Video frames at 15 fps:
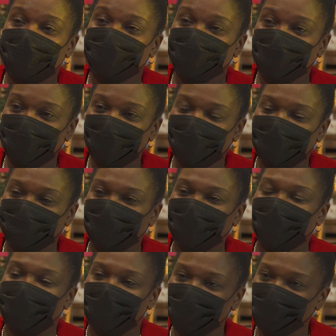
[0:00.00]
as you know, has been
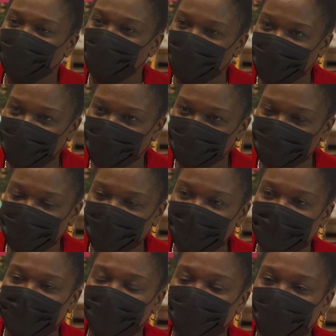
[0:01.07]
hand-holding
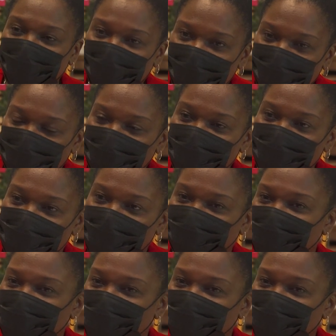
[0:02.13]
local producers